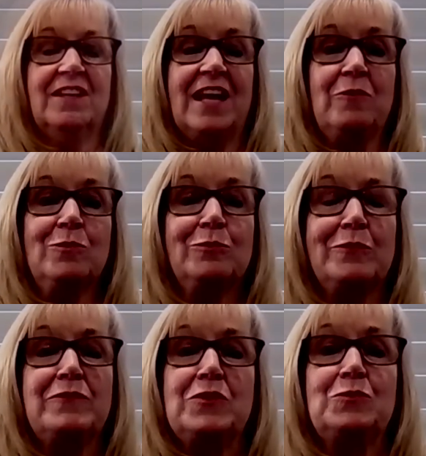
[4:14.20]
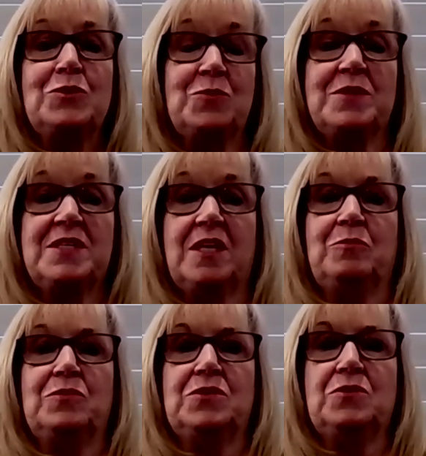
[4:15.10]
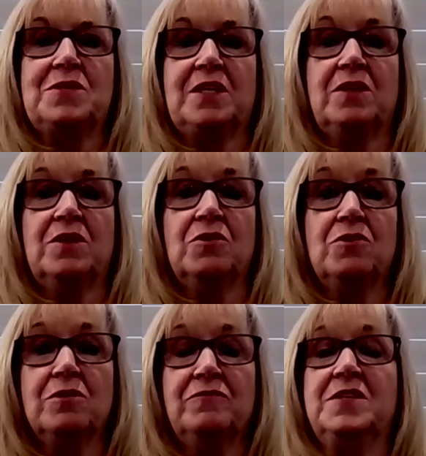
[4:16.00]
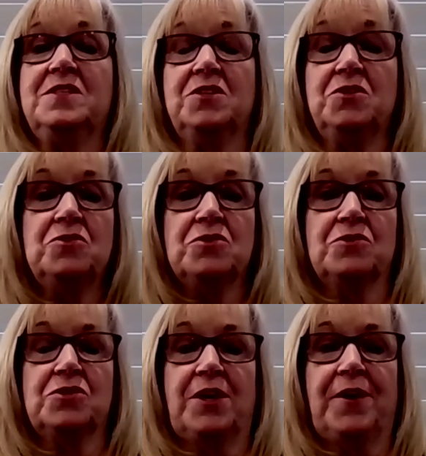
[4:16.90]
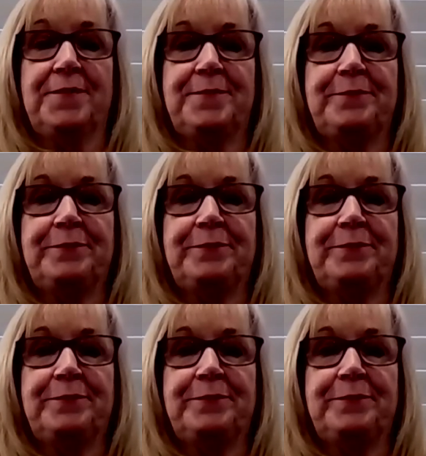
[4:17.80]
Now we'll review 2 examples using the HEERF institutional share.